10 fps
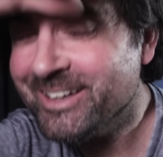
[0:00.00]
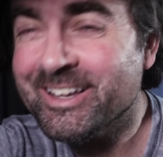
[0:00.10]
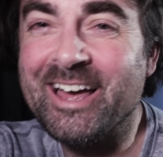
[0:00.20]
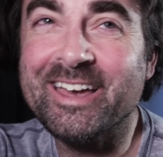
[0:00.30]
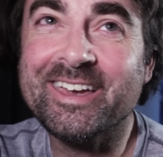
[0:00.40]

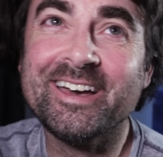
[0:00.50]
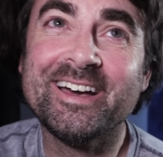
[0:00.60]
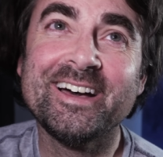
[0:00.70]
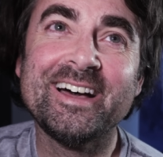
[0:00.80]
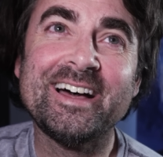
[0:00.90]
like,
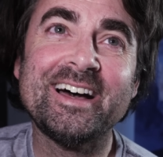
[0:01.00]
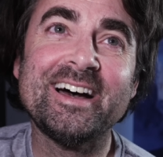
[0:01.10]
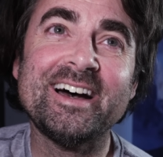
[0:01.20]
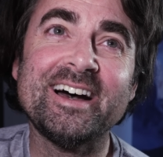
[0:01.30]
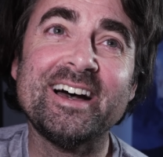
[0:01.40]

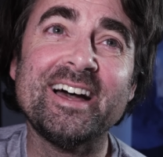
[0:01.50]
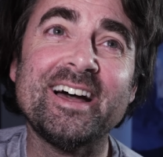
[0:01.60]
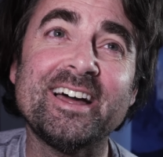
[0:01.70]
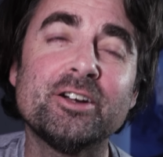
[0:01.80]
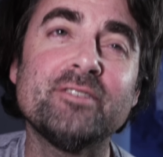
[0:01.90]

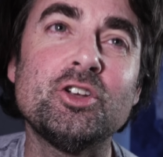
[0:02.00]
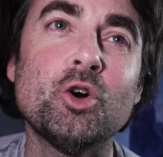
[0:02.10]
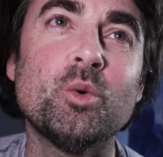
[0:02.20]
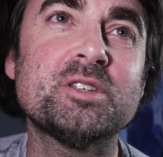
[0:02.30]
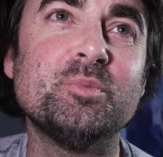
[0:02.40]
I don't even know what to